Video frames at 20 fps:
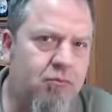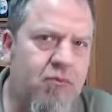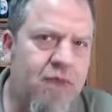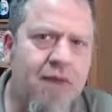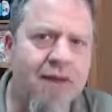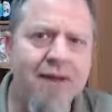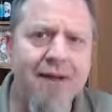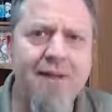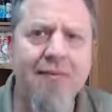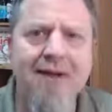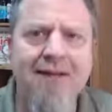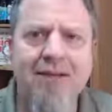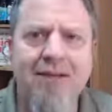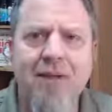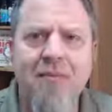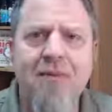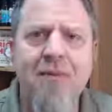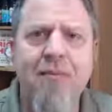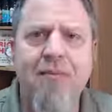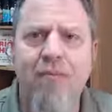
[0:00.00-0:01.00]
think about
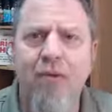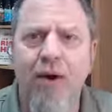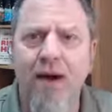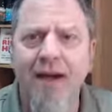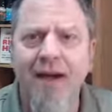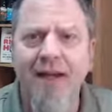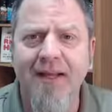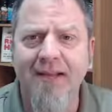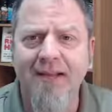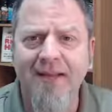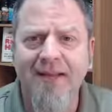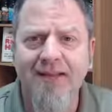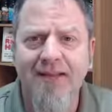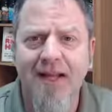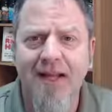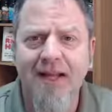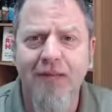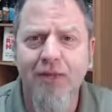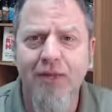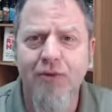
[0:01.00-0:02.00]
some of the brands
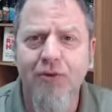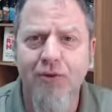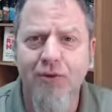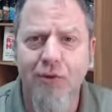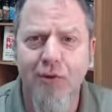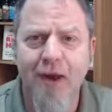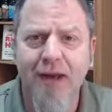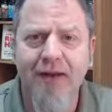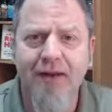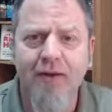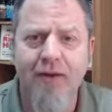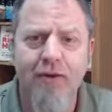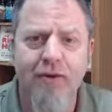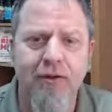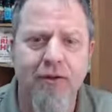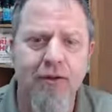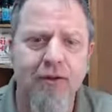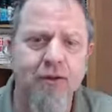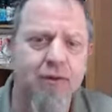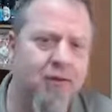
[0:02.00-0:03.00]
that use red in their
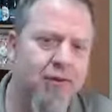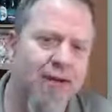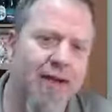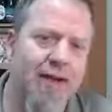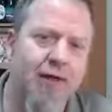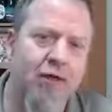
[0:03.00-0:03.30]
logo, like